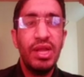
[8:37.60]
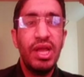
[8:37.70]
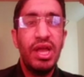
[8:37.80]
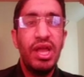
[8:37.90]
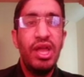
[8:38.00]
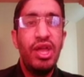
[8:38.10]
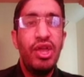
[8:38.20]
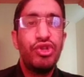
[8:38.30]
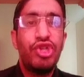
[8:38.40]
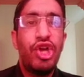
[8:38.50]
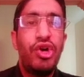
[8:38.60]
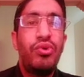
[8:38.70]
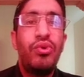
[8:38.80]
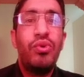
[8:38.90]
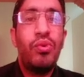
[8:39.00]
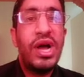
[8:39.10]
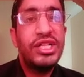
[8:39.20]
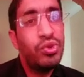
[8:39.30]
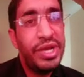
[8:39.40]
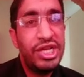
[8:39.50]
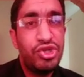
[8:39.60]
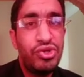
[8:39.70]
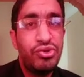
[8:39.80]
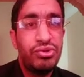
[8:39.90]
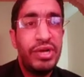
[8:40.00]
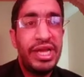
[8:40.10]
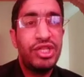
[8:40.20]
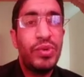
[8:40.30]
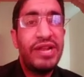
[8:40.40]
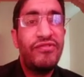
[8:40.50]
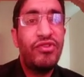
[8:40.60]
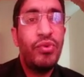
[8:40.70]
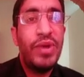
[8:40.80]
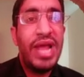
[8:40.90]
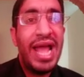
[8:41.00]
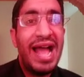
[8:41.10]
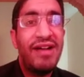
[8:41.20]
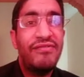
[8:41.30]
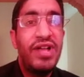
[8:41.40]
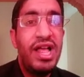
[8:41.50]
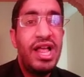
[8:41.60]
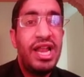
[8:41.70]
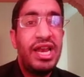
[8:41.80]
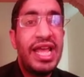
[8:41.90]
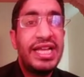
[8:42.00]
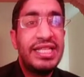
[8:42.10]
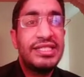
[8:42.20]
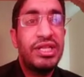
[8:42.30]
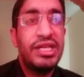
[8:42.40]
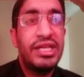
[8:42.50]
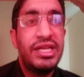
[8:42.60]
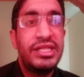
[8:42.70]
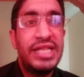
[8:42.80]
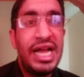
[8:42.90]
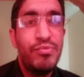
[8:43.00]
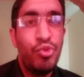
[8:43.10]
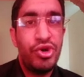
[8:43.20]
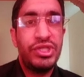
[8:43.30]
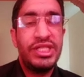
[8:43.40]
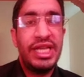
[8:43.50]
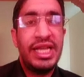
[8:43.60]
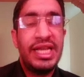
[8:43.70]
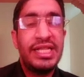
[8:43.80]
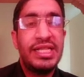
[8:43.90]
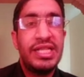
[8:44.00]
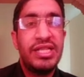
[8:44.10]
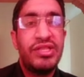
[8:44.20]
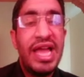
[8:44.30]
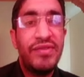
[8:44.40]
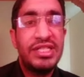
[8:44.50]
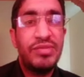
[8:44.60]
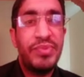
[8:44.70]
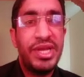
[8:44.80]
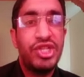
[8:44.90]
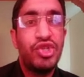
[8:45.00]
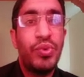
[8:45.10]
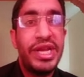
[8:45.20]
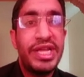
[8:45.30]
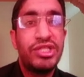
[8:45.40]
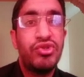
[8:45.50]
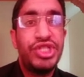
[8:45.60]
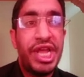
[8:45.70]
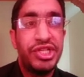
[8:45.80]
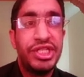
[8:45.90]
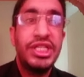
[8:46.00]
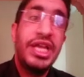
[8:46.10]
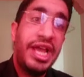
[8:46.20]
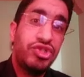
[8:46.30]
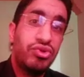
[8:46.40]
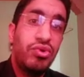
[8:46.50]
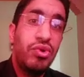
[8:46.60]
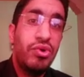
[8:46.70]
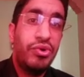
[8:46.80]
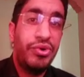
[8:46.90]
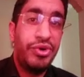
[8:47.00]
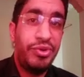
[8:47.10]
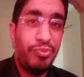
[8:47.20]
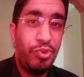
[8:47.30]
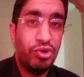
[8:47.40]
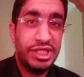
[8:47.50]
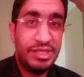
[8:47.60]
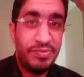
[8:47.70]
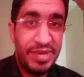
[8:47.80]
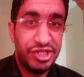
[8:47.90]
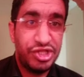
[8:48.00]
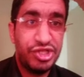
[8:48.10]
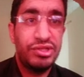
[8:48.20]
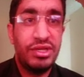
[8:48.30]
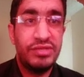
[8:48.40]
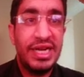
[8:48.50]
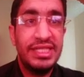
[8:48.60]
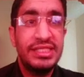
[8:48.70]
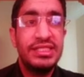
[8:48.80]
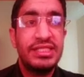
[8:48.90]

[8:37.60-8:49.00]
So what we should do is whenever we have like this time words in the direct speech, we need to change it into reported speech. All right? Good.